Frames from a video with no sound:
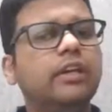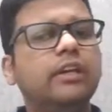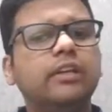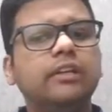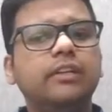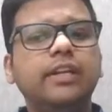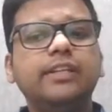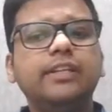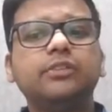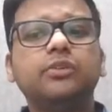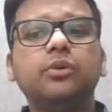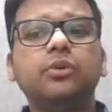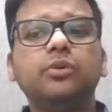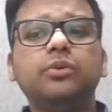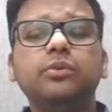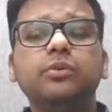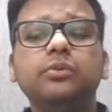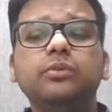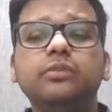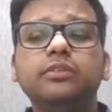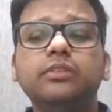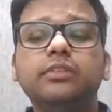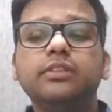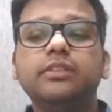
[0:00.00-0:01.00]
Let's go
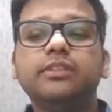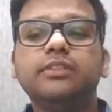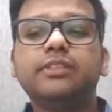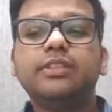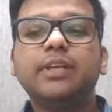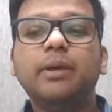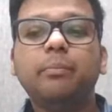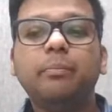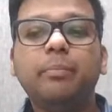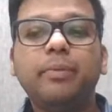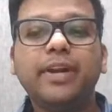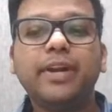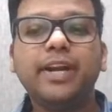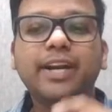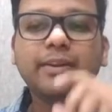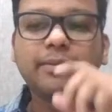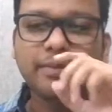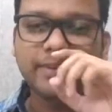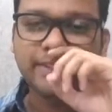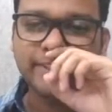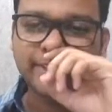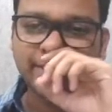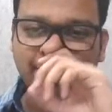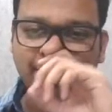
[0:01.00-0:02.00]
to separate
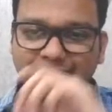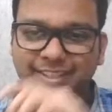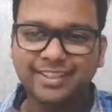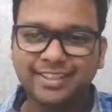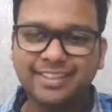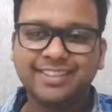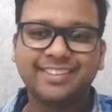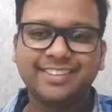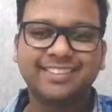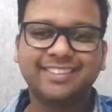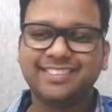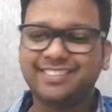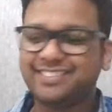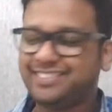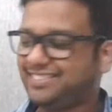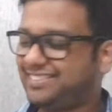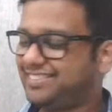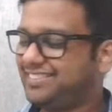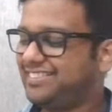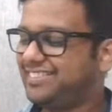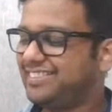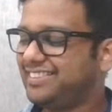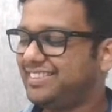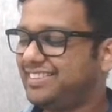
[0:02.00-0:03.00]
question,
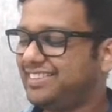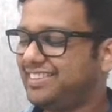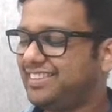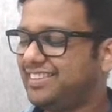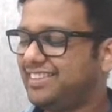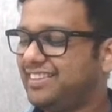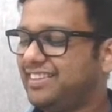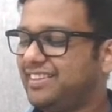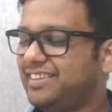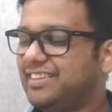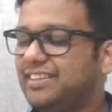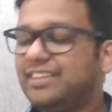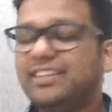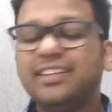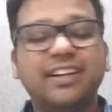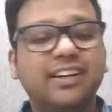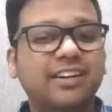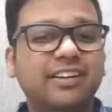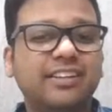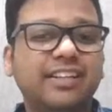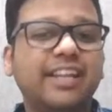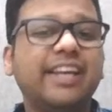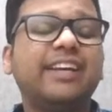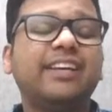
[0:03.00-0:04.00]

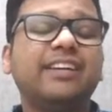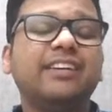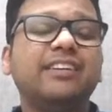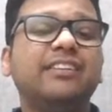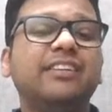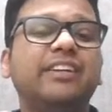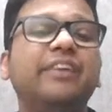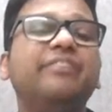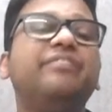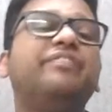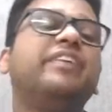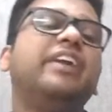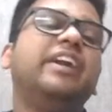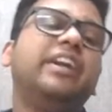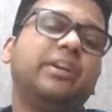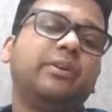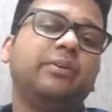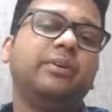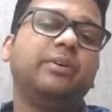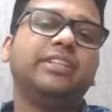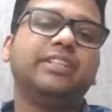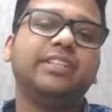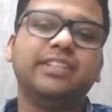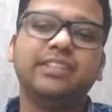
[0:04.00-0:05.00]
like different
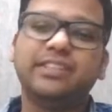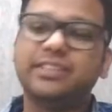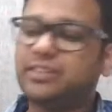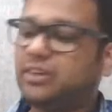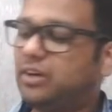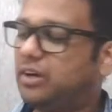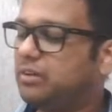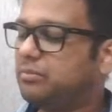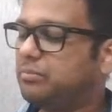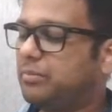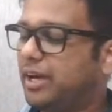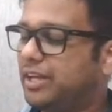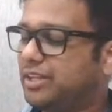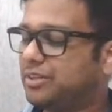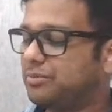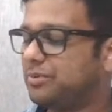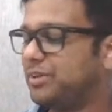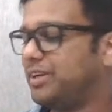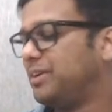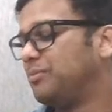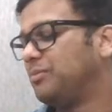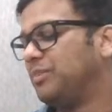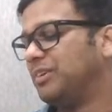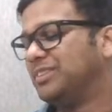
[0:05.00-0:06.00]
questions on binomial
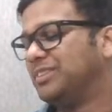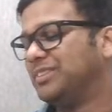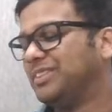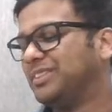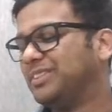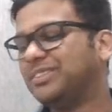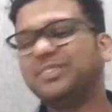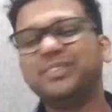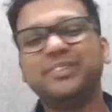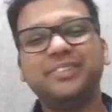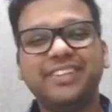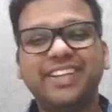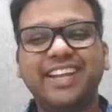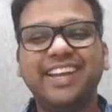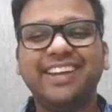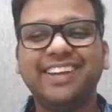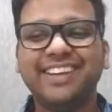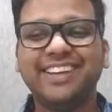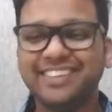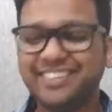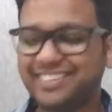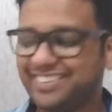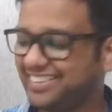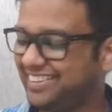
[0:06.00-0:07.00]
and Poisson. So nahi
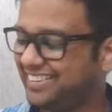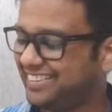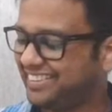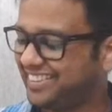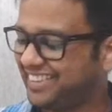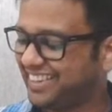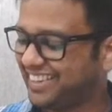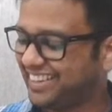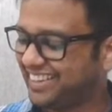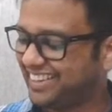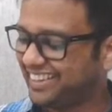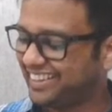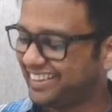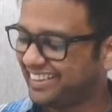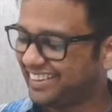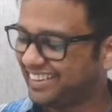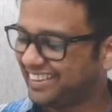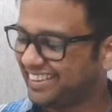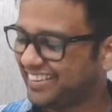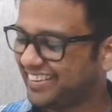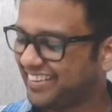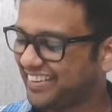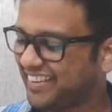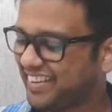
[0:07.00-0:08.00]
gayi ho na? Okay.
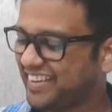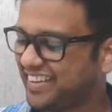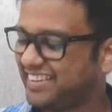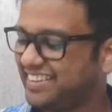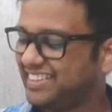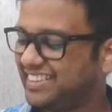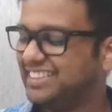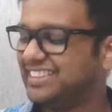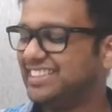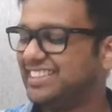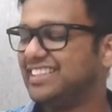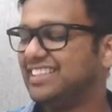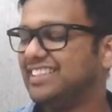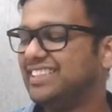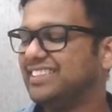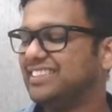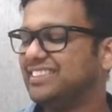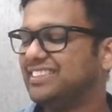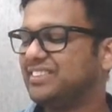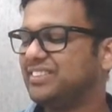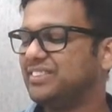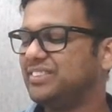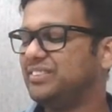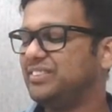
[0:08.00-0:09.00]

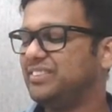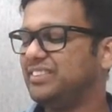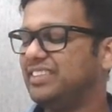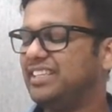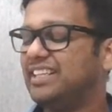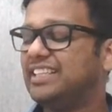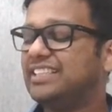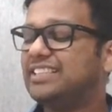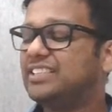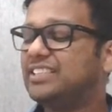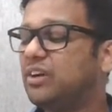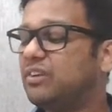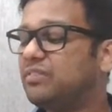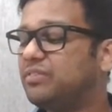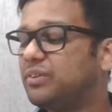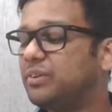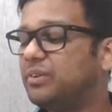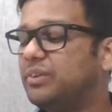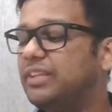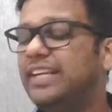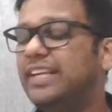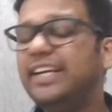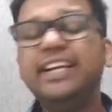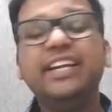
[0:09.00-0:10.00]
So let's solve
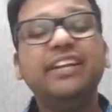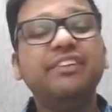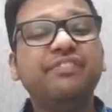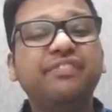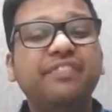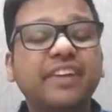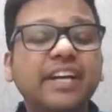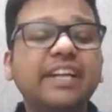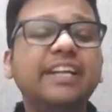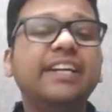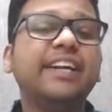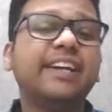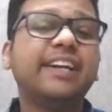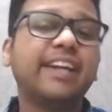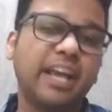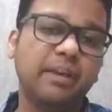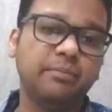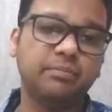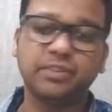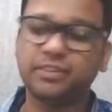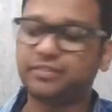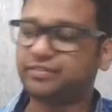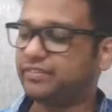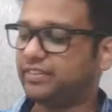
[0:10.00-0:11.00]
only different
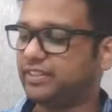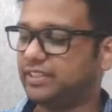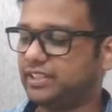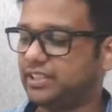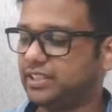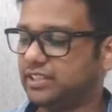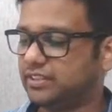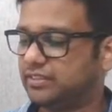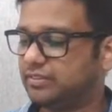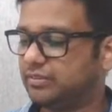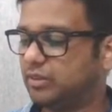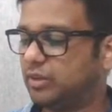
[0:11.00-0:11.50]
types of questions